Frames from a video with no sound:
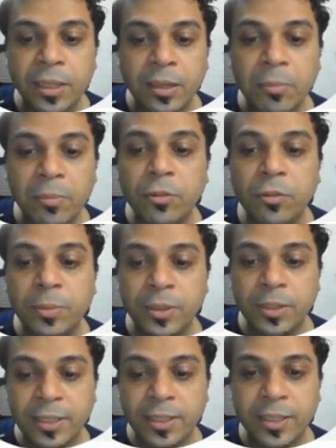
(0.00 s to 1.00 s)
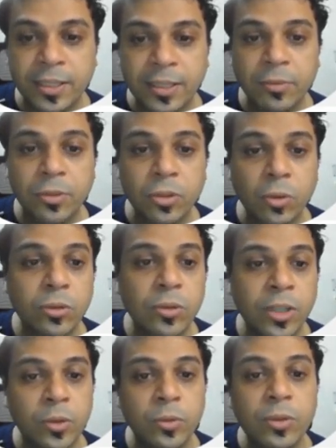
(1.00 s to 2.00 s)
in the number of purchases, there was
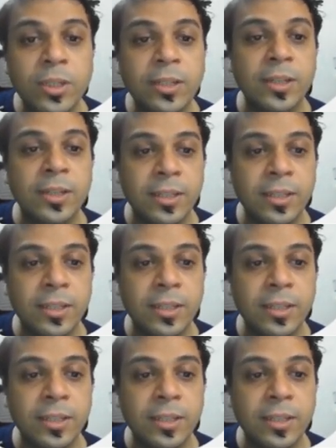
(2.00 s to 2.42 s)
also a huge